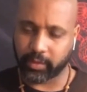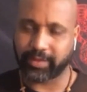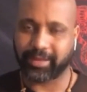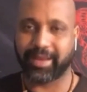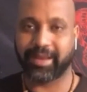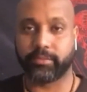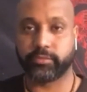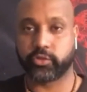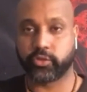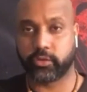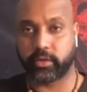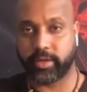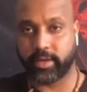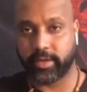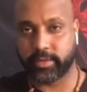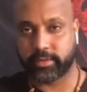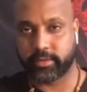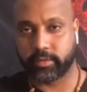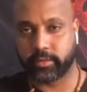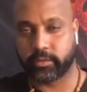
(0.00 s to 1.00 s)
capture her
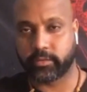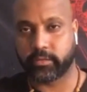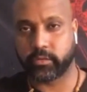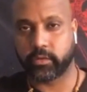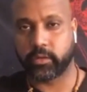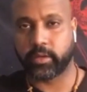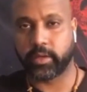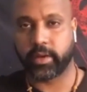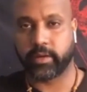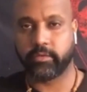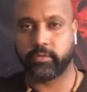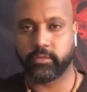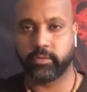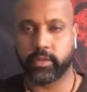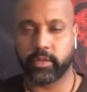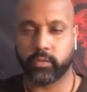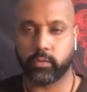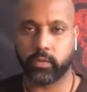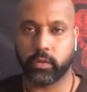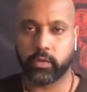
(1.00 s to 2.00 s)
essence, for lack of a
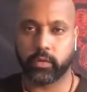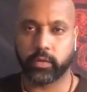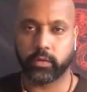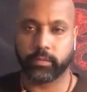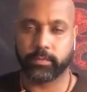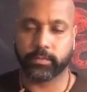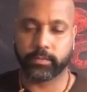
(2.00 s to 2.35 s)
better word.